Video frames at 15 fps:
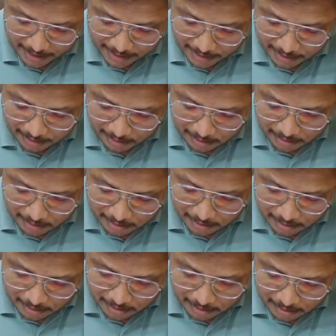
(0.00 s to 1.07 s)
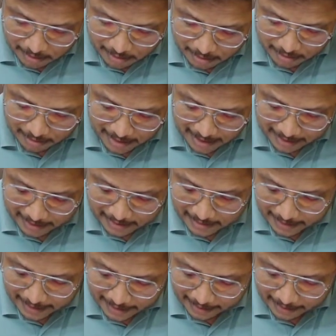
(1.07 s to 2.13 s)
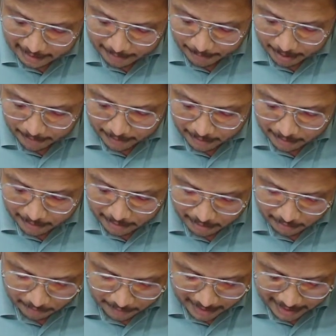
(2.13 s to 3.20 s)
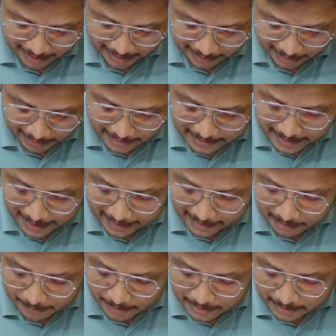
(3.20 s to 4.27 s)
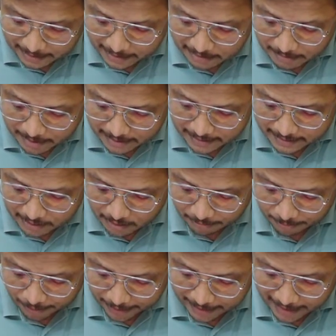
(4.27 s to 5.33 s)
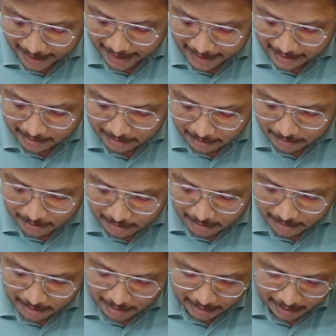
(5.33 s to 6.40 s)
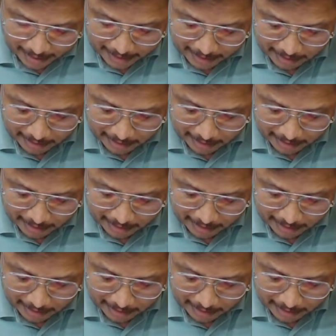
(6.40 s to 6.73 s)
in, that is radiated power, where eta is ninety percentage means zero point nine and